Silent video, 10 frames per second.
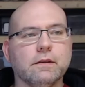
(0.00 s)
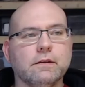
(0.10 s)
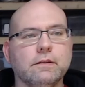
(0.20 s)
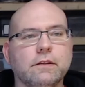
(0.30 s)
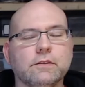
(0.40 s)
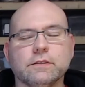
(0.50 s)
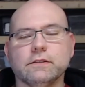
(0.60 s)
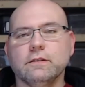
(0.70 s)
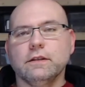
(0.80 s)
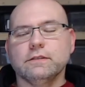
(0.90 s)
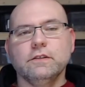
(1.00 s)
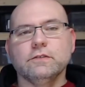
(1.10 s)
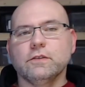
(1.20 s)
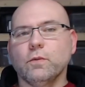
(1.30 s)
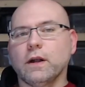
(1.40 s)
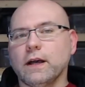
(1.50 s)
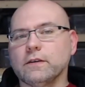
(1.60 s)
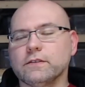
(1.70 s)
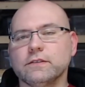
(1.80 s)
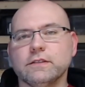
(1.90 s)
It's used in
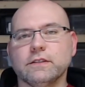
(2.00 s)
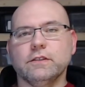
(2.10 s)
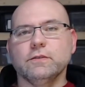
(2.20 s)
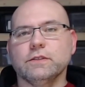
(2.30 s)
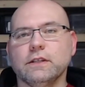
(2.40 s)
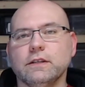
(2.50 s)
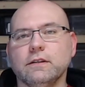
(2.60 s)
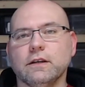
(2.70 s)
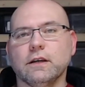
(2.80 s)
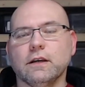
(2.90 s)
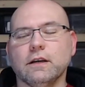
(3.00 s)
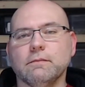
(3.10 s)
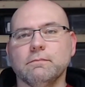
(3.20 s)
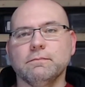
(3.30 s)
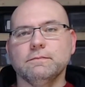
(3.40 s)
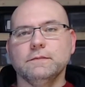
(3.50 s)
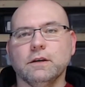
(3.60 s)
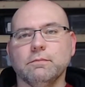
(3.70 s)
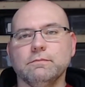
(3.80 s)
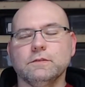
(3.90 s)
warehouses. It's used in
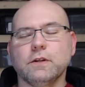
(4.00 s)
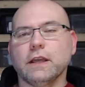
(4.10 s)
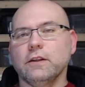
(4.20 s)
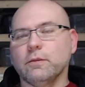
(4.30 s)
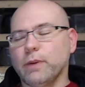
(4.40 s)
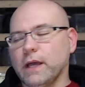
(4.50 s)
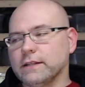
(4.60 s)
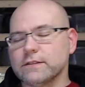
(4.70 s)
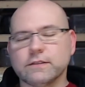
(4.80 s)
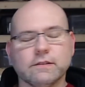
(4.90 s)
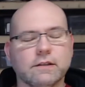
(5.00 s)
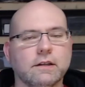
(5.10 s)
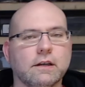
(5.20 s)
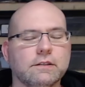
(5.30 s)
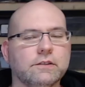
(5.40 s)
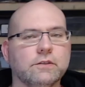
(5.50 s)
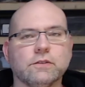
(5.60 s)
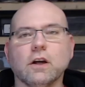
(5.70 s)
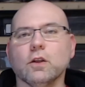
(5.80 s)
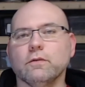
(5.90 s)
tracking your pets. It's used
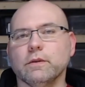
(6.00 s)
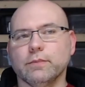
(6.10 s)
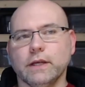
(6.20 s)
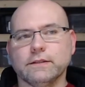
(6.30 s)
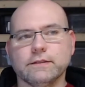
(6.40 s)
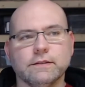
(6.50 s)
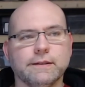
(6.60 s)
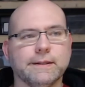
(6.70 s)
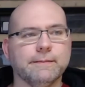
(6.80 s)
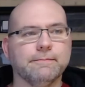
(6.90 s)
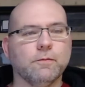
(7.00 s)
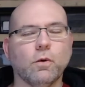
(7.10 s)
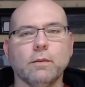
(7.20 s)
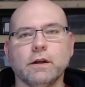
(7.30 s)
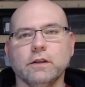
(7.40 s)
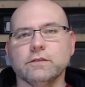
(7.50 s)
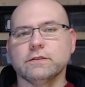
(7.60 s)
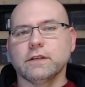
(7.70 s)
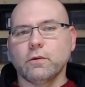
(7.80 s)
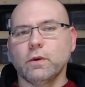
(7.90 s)
all over the place. Walmart
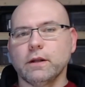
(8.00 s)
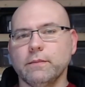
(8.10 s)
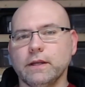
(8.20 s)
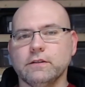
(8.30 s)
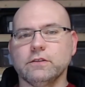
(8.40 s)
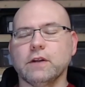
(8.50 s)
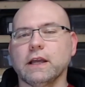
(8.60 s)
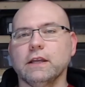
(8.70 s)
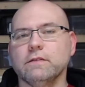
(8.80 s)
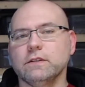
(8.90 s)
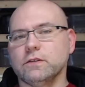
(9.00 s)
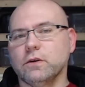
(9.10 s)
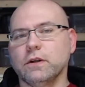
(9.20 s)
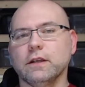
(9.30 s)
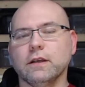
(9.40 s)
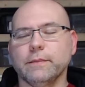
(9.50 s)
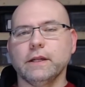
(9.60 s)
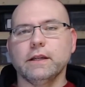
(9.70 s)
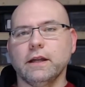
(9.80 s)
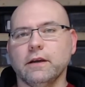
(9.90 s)
uses it quite a bit to track inventory coming
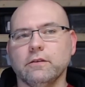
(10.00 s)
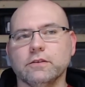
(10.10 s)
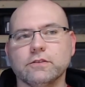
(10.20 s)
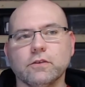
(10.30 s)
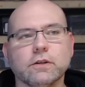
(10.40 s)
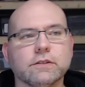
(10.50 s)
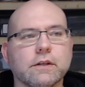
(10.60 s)
in and out of their stores.